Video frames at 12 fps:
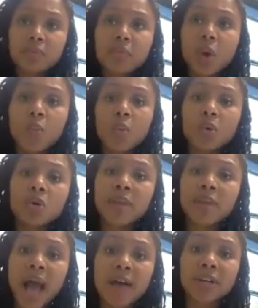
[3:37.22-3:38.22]
we will
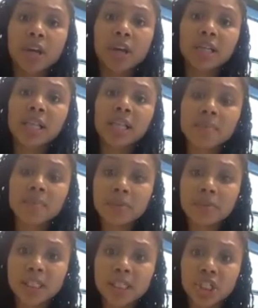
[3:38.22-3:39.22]
be having our claims
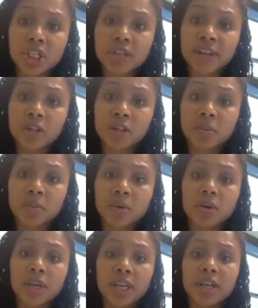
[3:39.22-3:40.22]
position
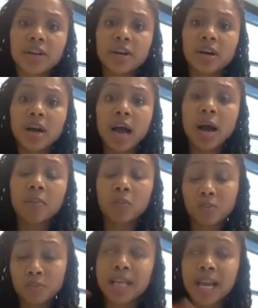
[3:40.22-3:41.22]
available here.
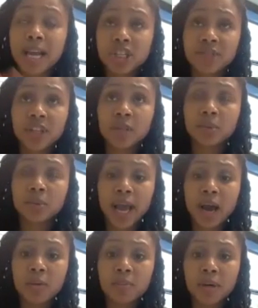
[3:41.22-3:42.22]
It's actually available
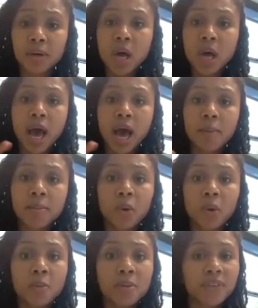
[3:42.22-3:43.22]
now, but it
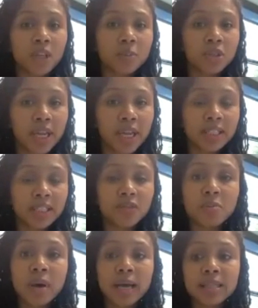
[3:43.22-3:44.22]
won't be available in the next
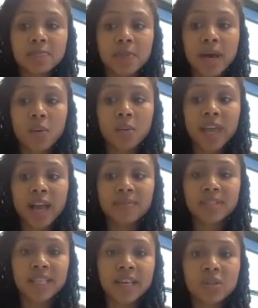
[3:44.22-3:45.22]
few months. But we have
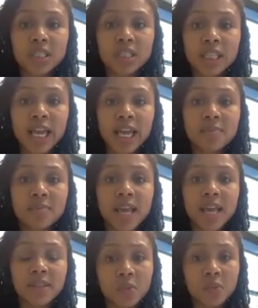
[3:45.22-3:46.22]
sales, claims,
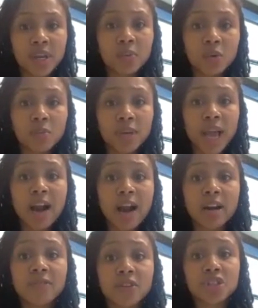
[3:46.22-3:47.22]
and then we will be
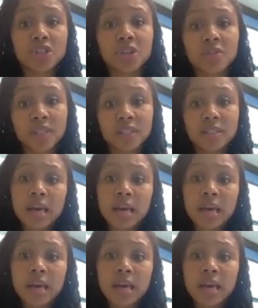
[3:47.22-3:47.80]
hiring for service